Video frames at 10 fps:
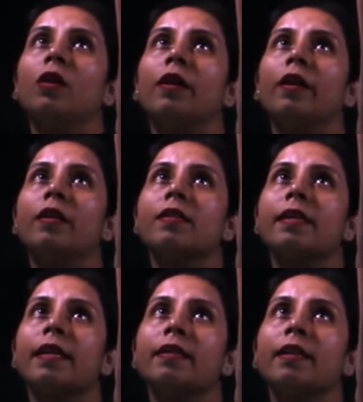in a
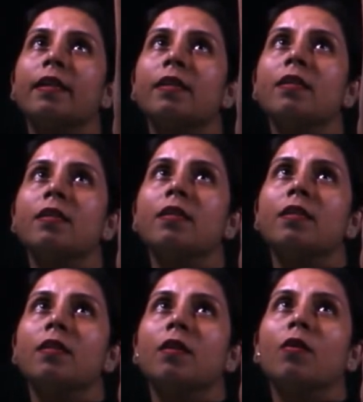
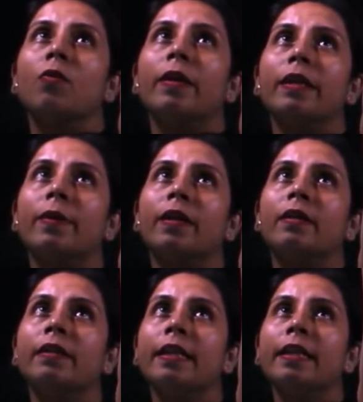sentence. When you are
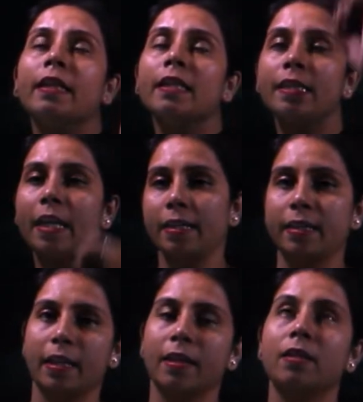creating a
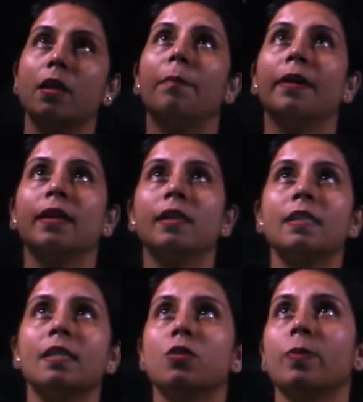sentence, a particular
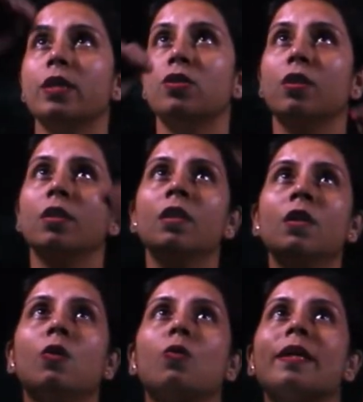situation,
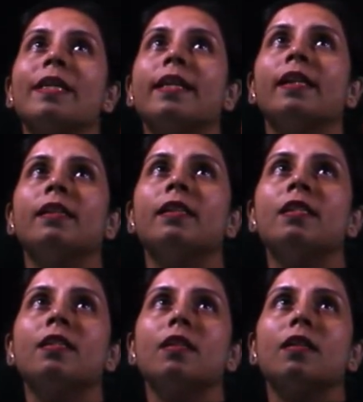we tell
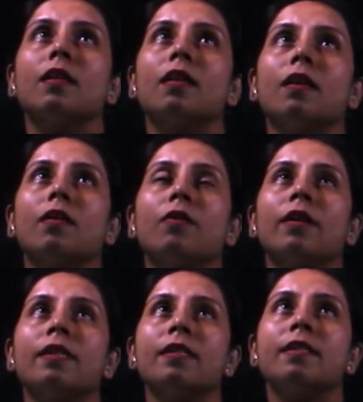this,
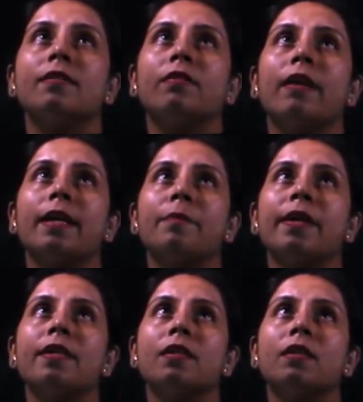it is described
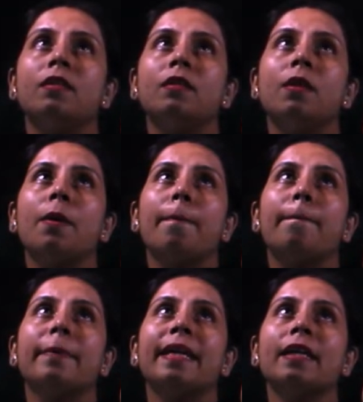as a
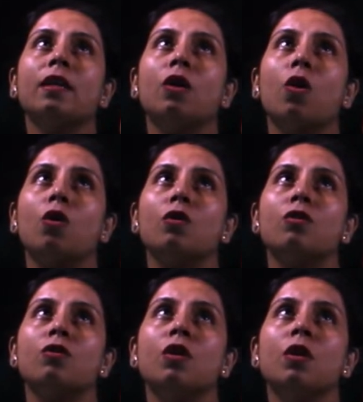main
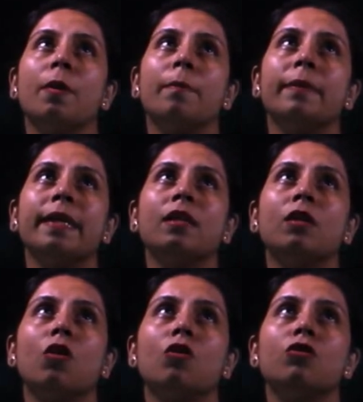clause. Main
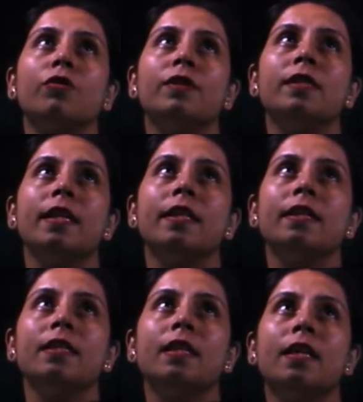clause of the
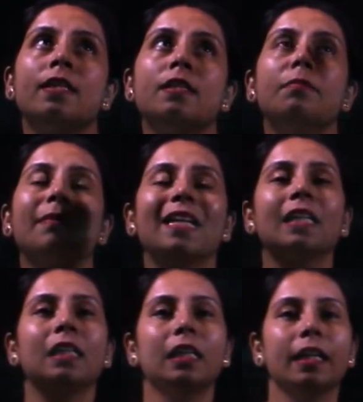sentence, that is the
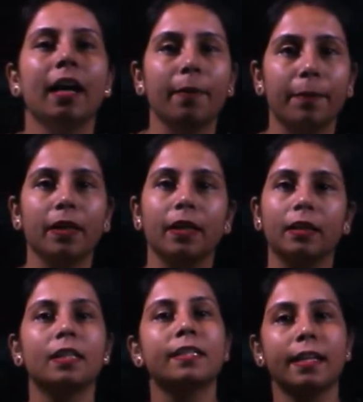main thing happening in
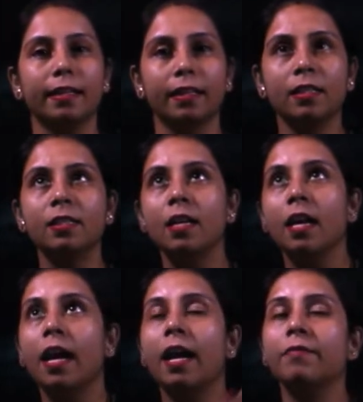the sentence,
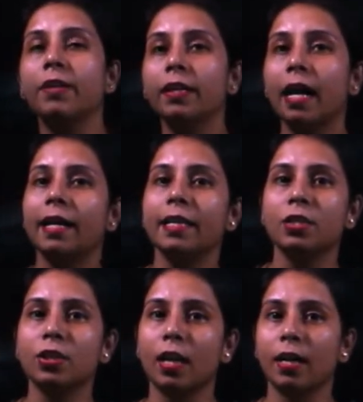and we are
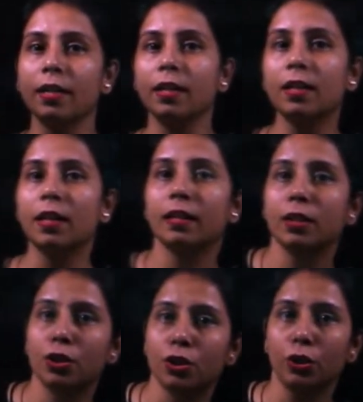adding a
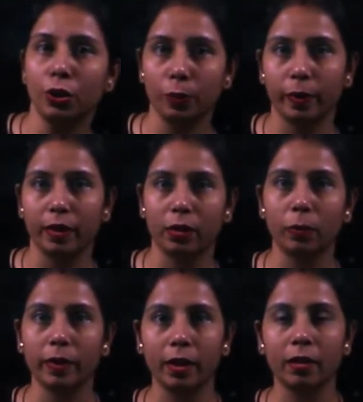condition to it.
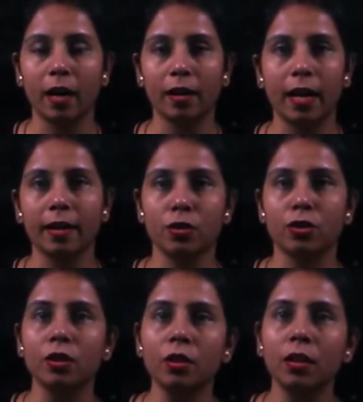We are in
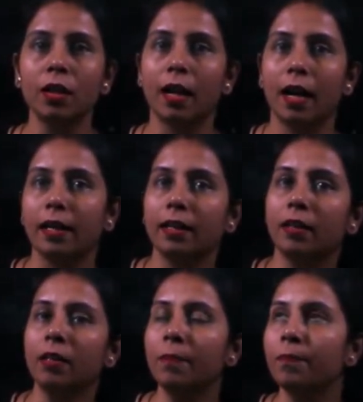addition adding a